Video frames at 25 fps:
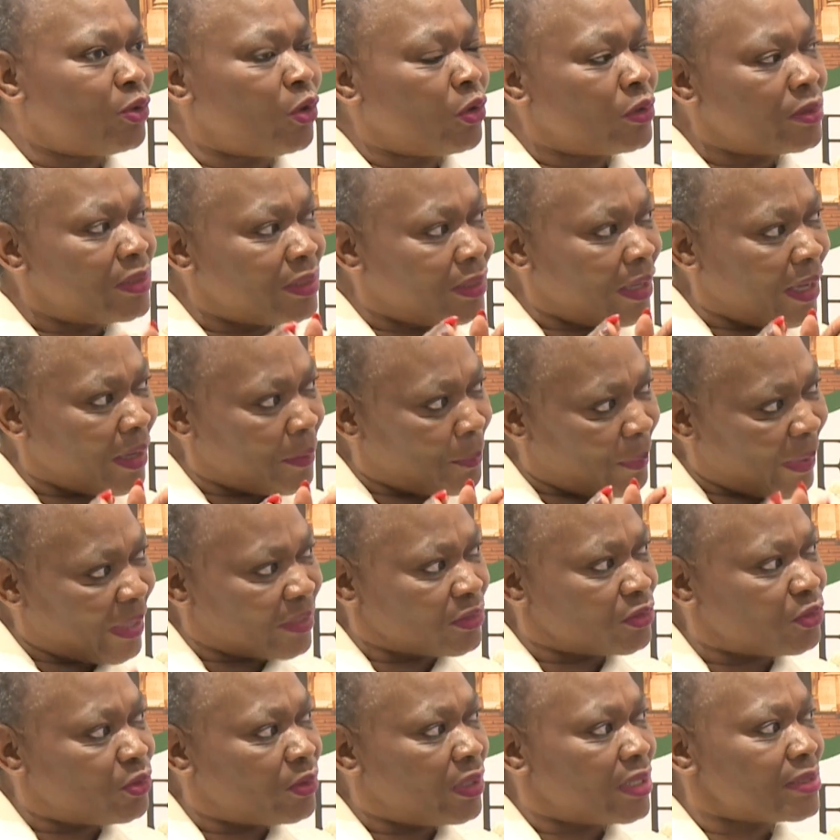on a
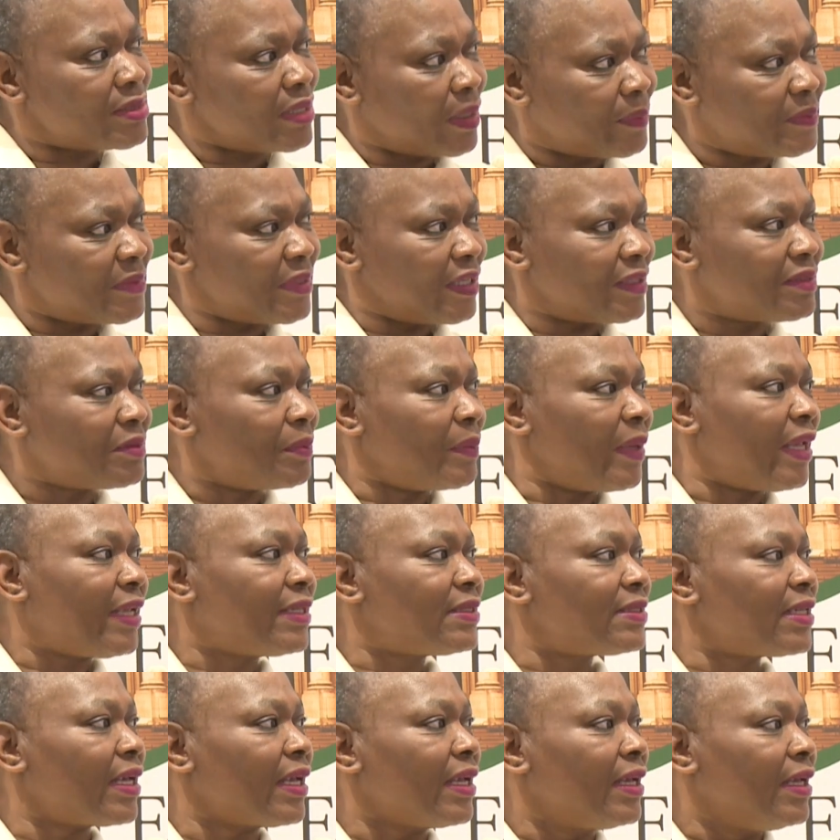particular subject
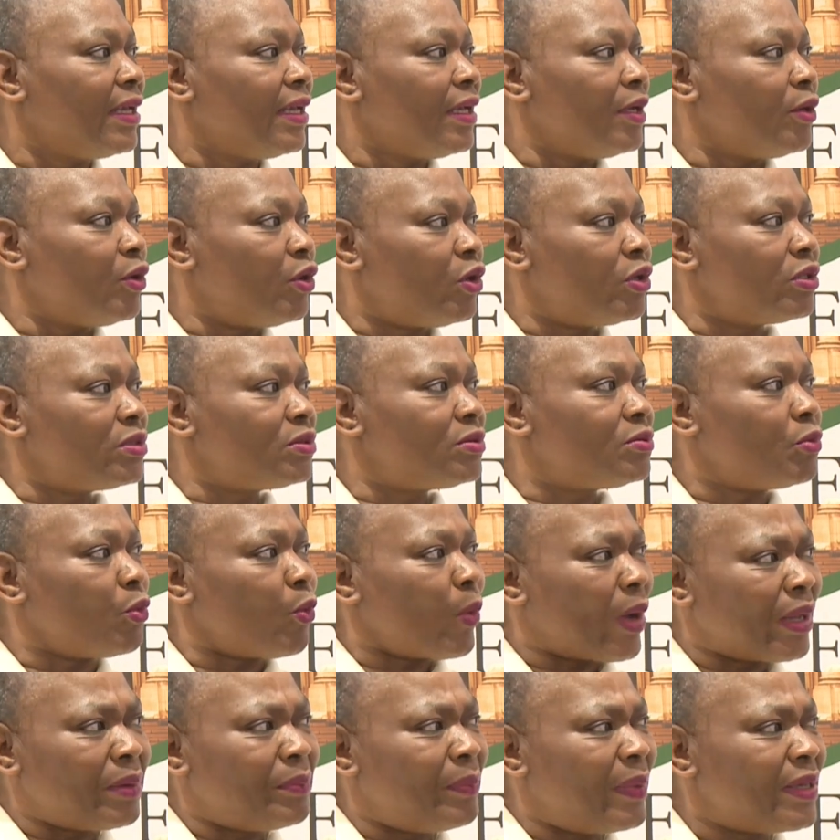matter, not
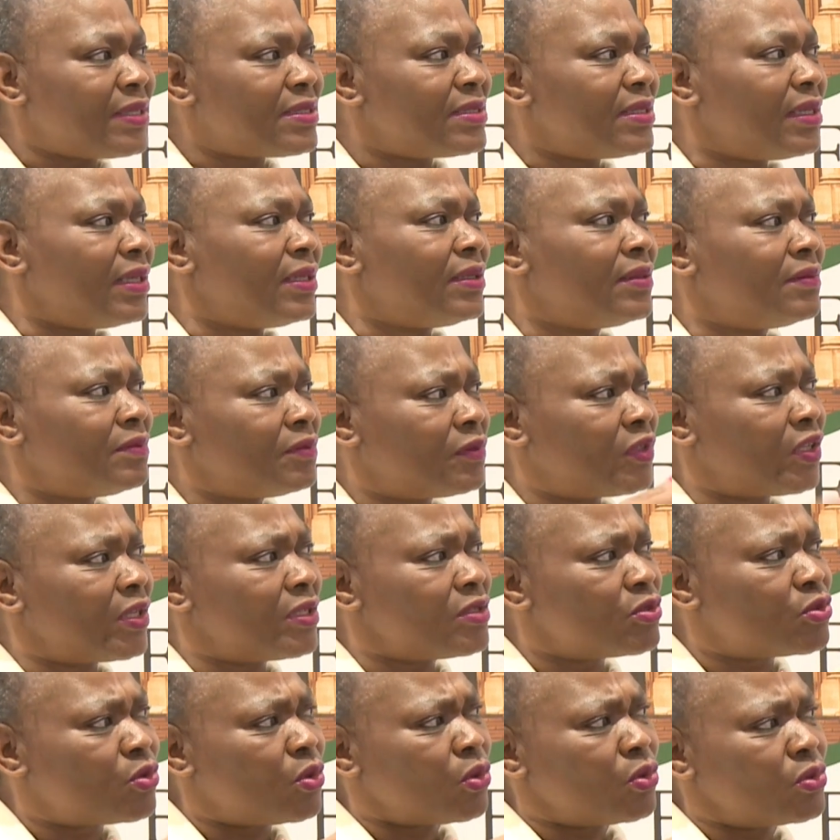one person
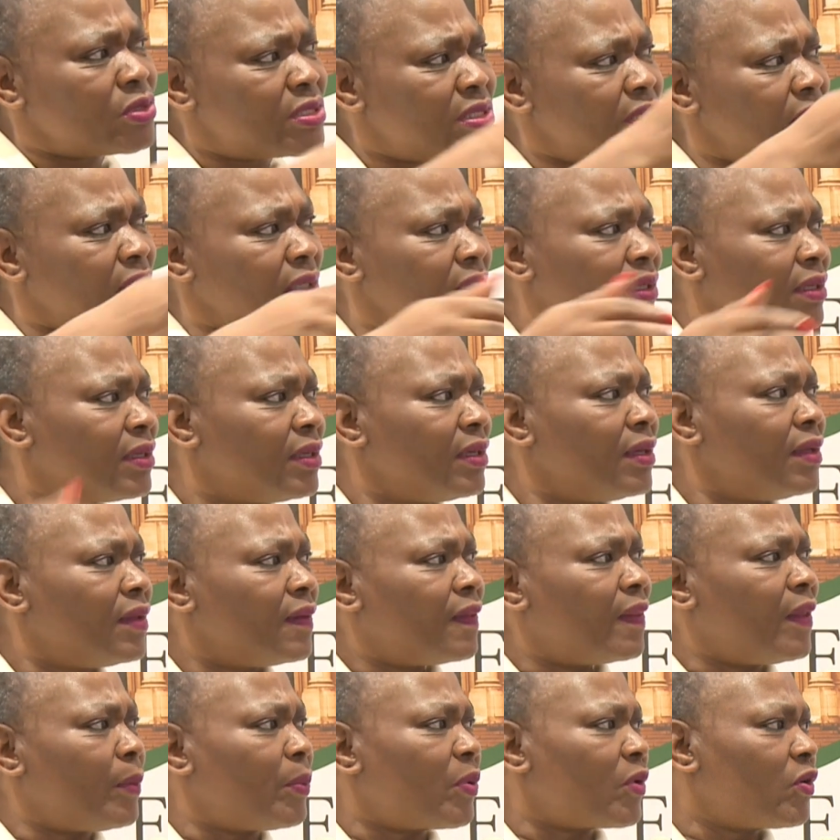crisscrossing
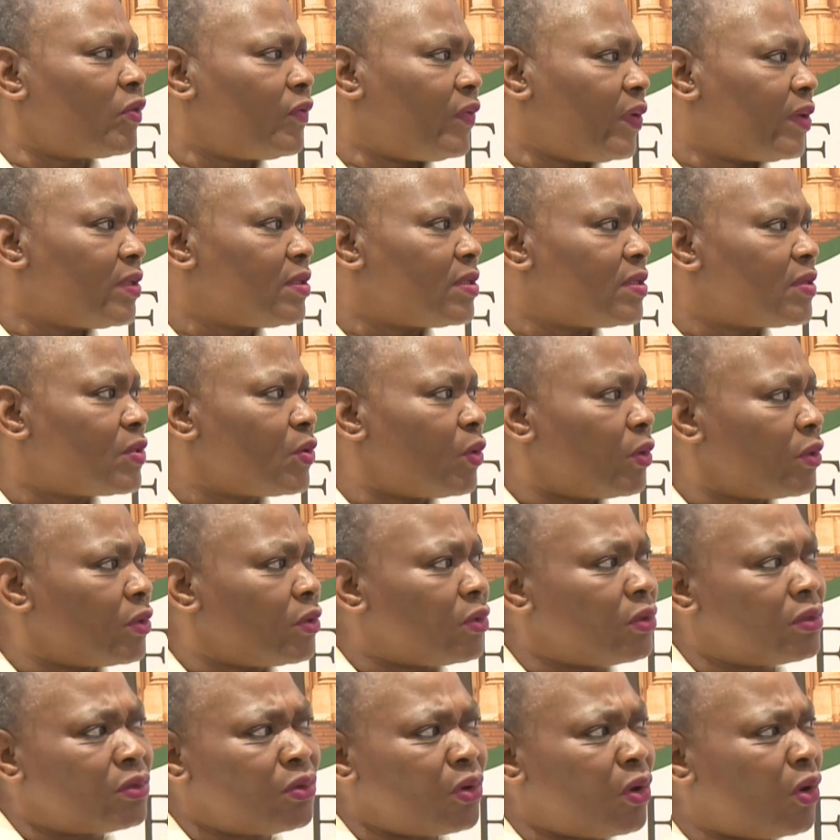the province on
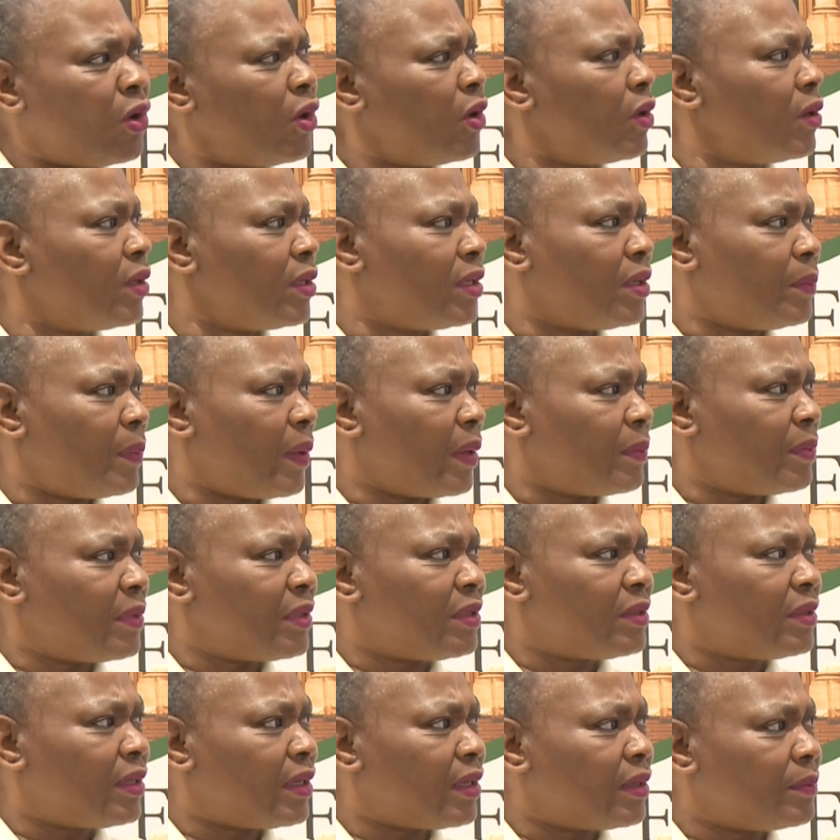all the
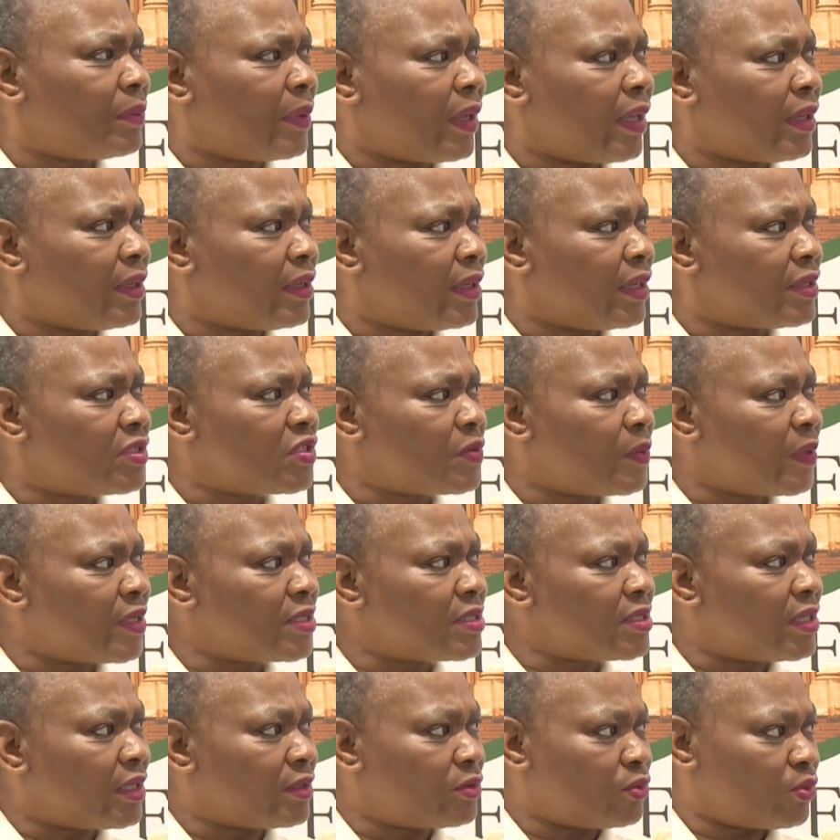public
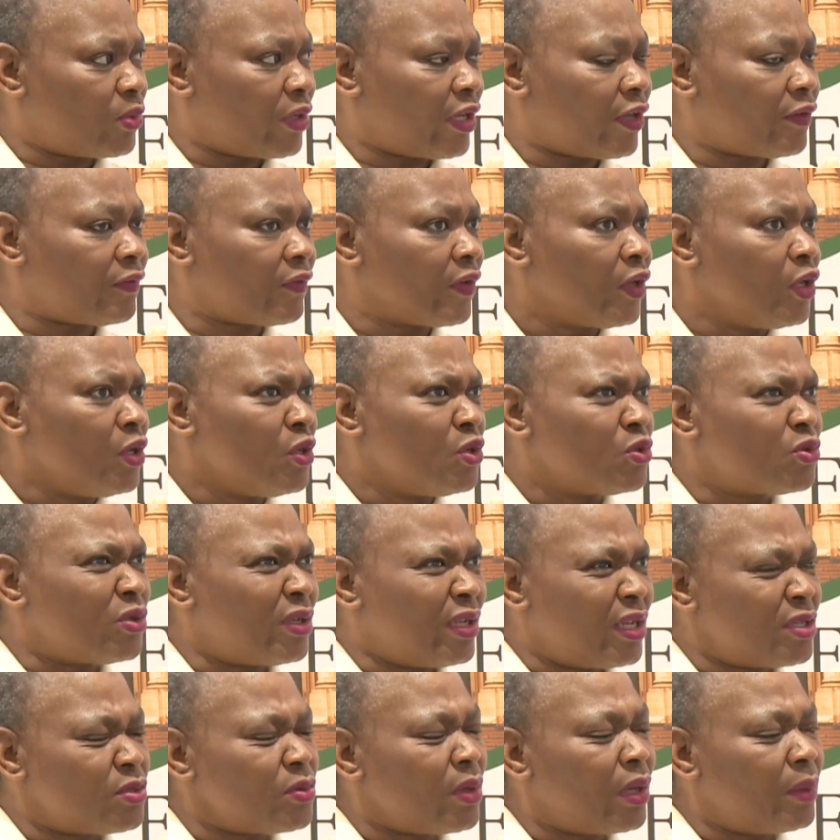engagements that we have. So
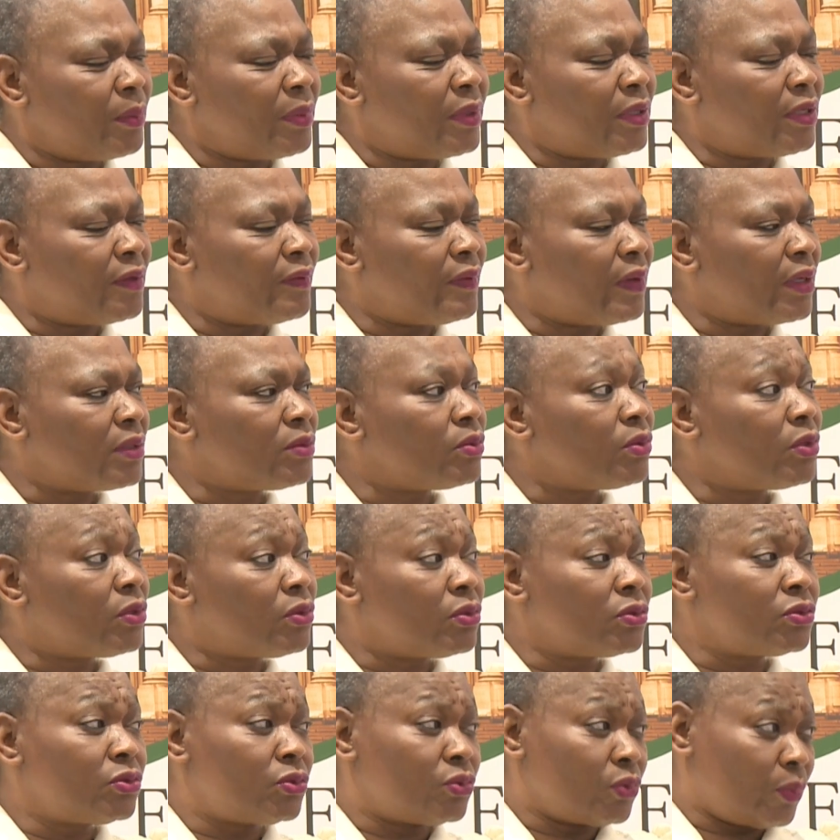that's why I believe that we
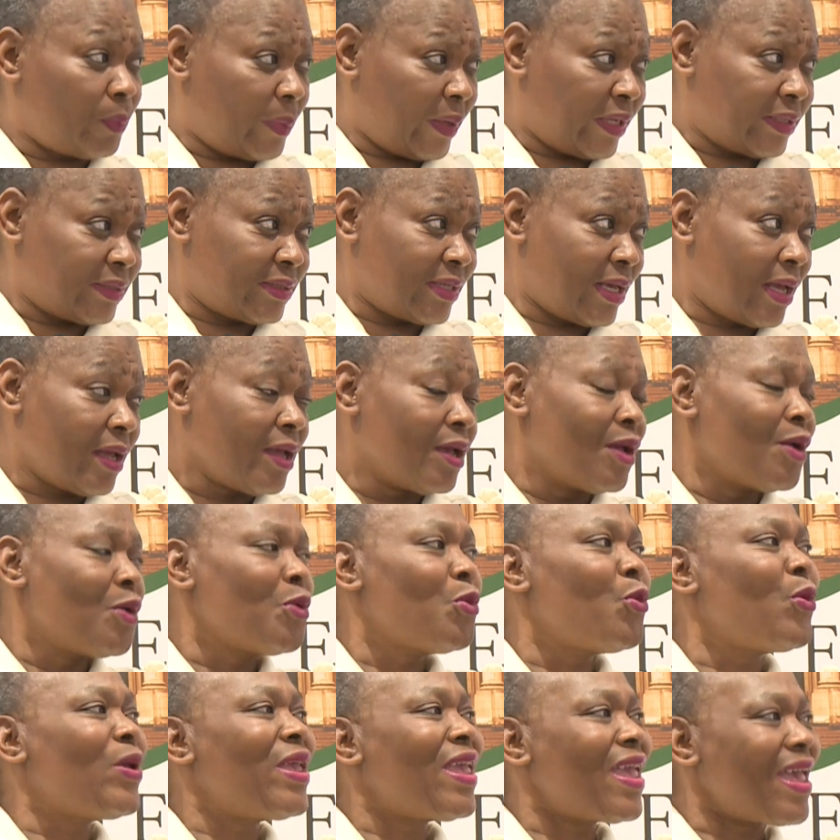could do better.
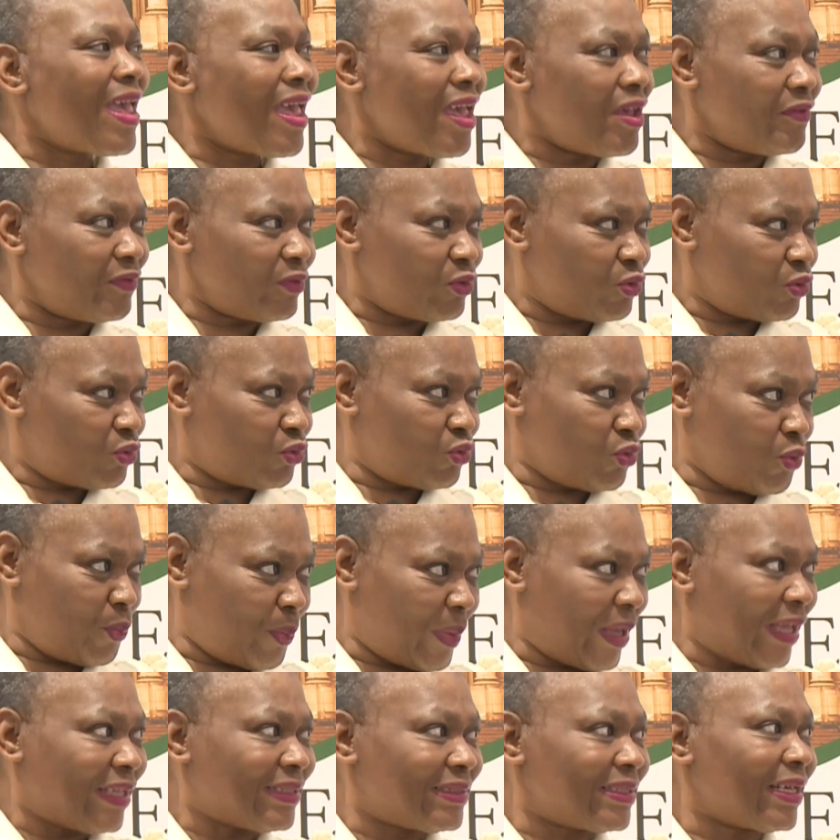We have to do
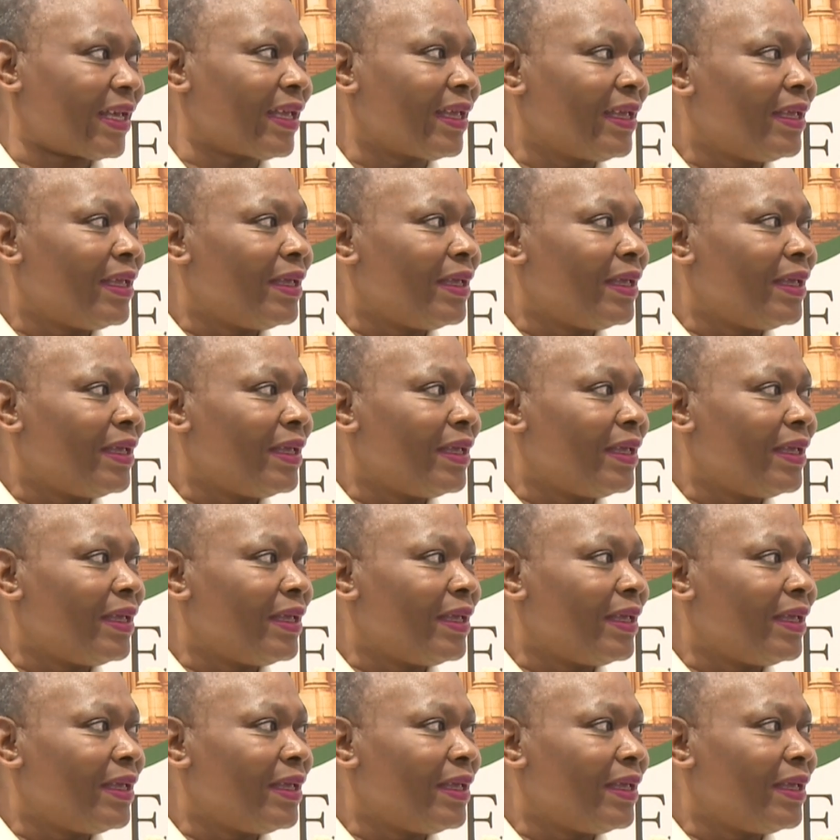better.